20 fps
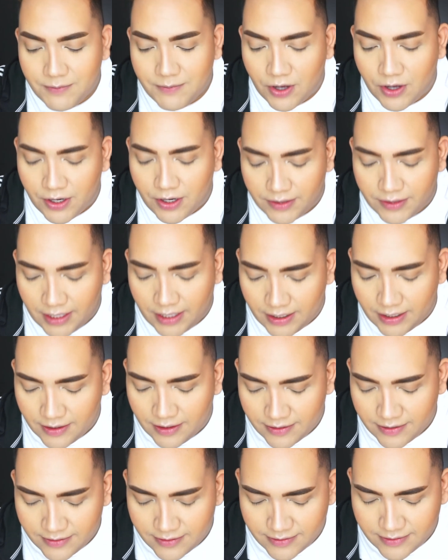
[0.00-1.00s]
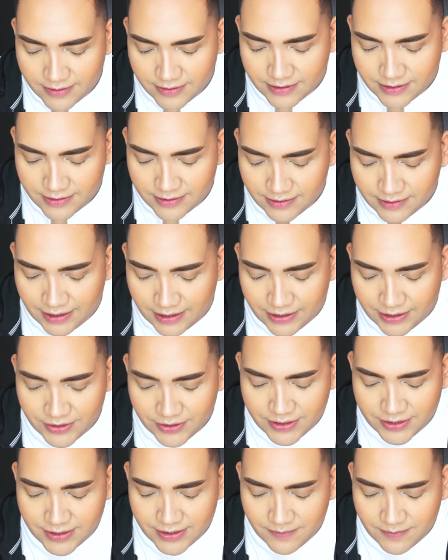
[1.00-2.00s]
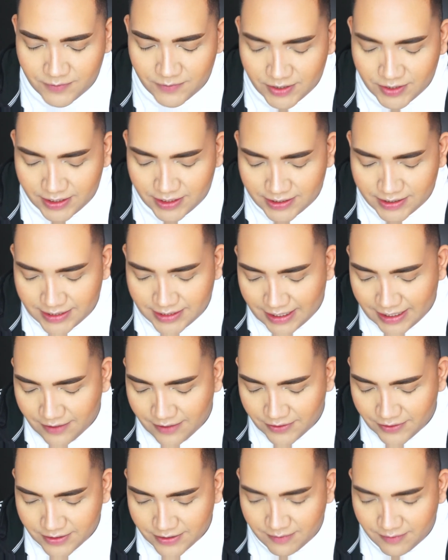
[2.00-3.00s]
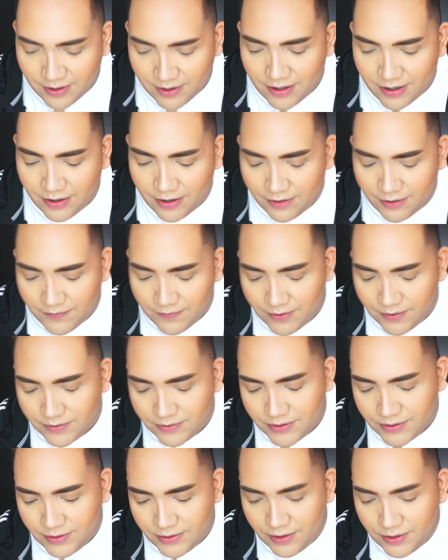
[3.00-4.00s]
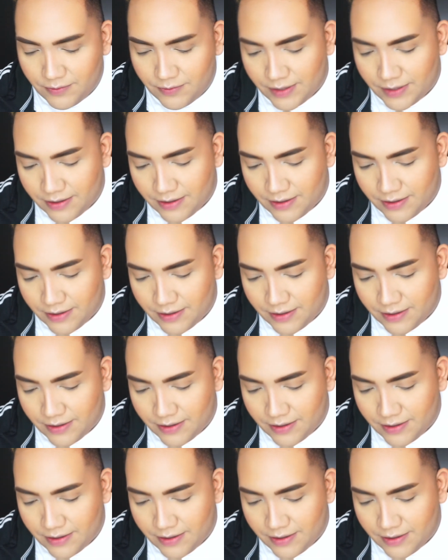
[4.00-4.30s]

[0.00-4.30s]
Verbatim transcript: card thing like your SIM to take out your SIM card out of your phone to the new one.